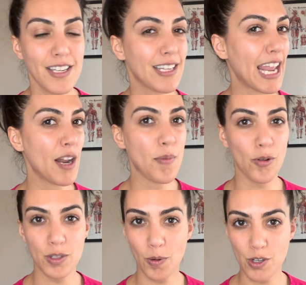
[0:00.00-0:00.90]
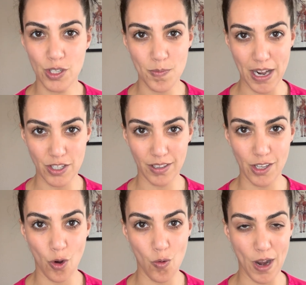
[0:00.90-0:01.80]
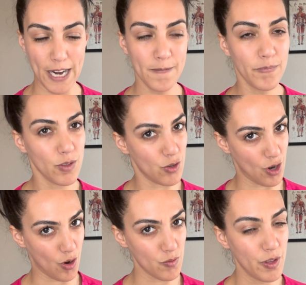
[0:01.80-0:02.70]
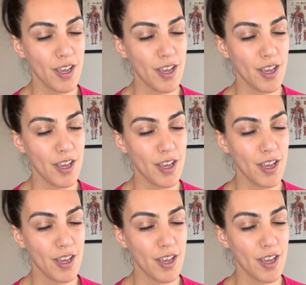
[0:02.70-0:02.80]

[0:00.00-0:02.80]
Can a bone spur just magically go away? No.